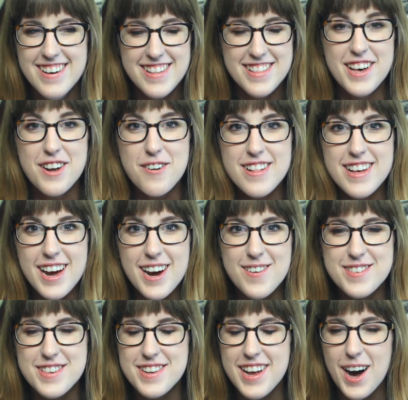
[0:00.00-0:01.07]
Literally I
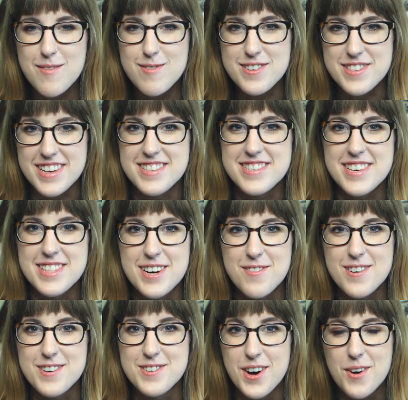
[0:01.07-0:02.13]
was at Albertsons and they
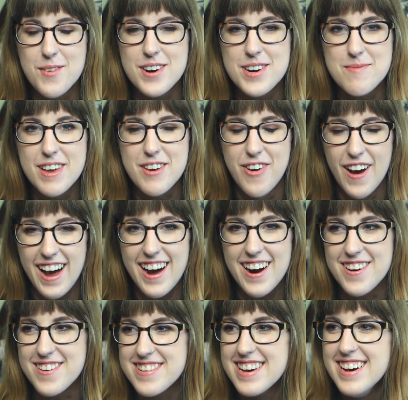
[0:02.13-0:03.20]
were nowhere to be
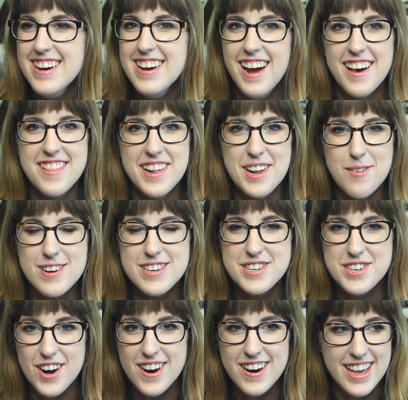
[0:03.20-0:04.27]
found and then I went to
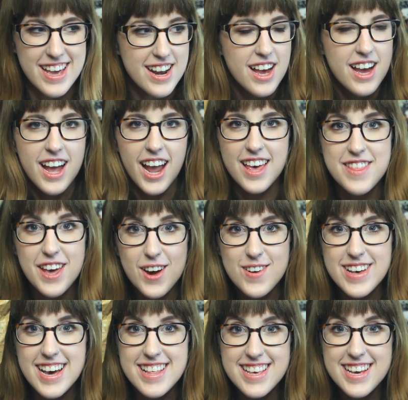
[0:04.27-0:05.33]
Target and they
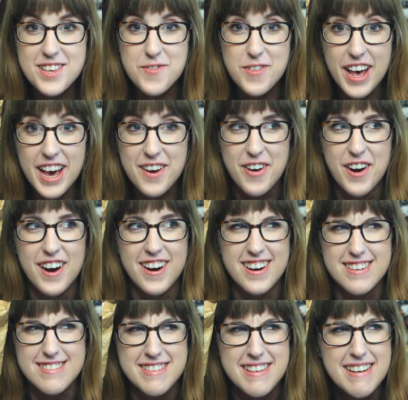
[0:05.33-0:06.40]
only had these
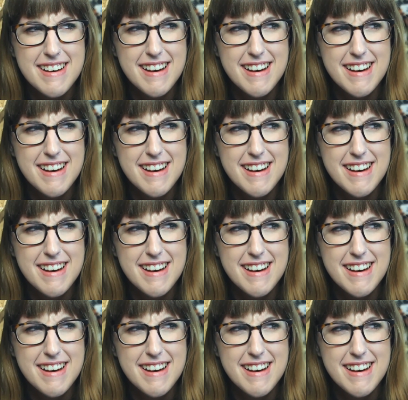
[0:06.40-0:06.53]
flavors.